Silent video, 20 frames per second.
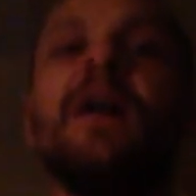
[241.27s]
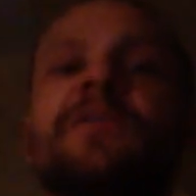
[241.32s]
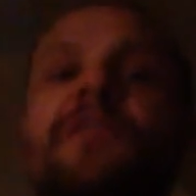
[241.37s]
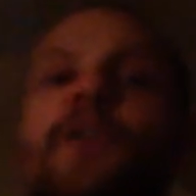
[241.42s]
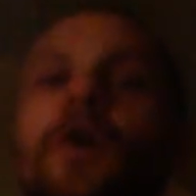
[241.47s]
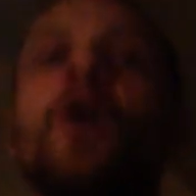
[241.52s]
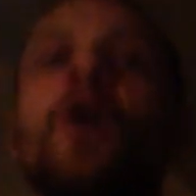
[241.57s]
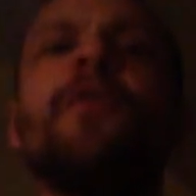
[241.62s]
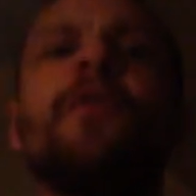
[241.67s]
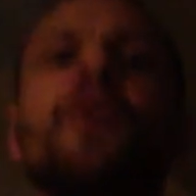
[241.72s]

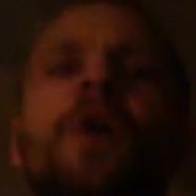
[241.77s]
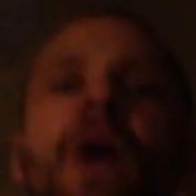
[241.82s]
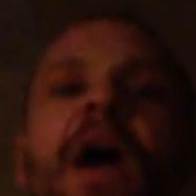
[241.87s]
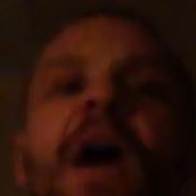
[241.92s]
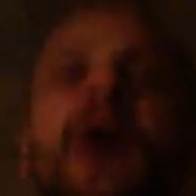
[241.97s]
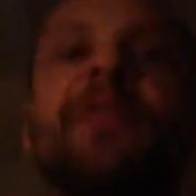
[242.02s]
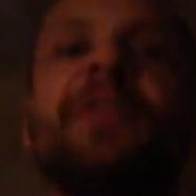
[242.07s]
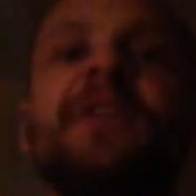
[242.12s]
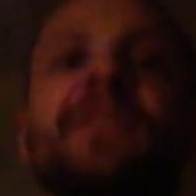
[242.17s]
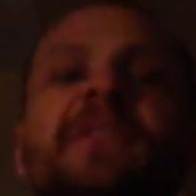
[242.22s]
For overall
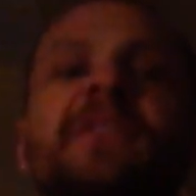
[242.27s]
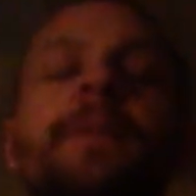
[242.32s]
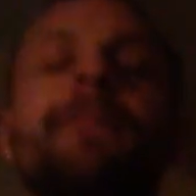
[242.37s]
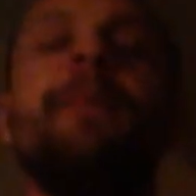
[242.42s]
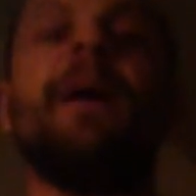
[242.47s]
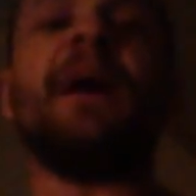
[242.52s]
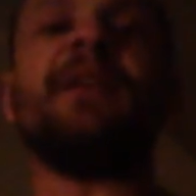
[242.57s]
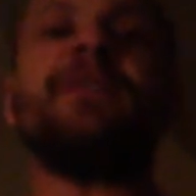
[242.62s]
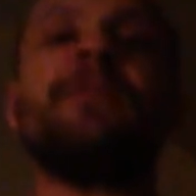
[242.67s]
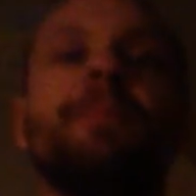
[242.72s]
health, it's the
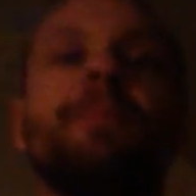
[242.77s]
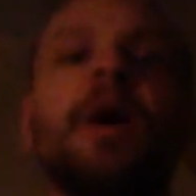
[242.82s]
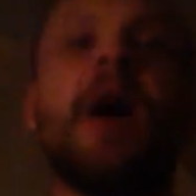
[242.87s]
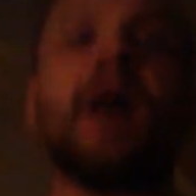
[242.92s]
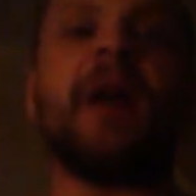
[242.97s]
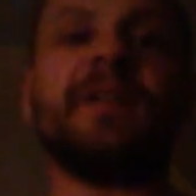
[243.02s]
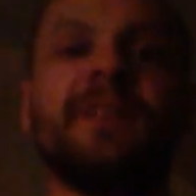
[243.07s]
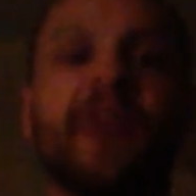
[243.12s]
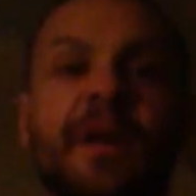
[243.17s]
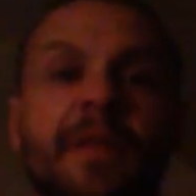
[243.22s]
best
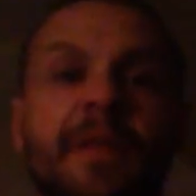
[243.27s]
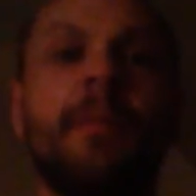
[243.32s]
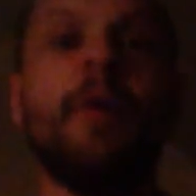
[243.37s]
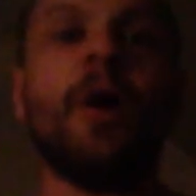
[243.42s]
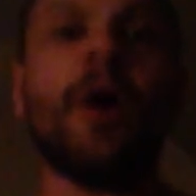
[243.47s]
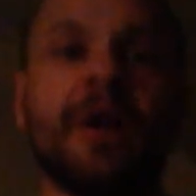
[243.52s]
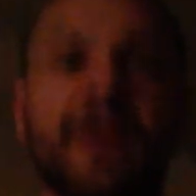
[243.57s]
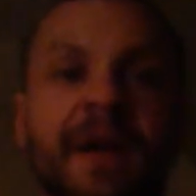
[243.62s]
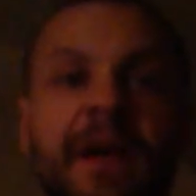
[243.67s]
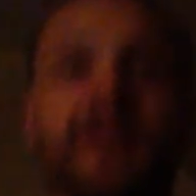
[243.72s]
product on the
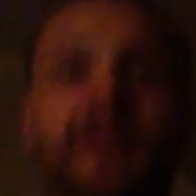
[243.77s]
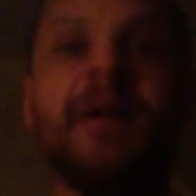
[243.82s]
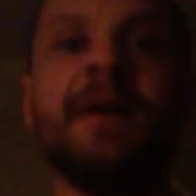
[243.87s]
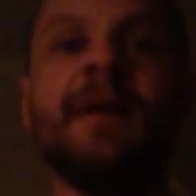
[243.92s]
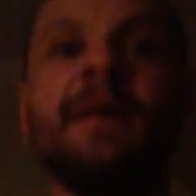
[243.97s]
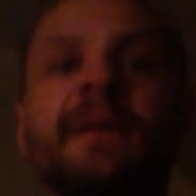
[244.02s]
market.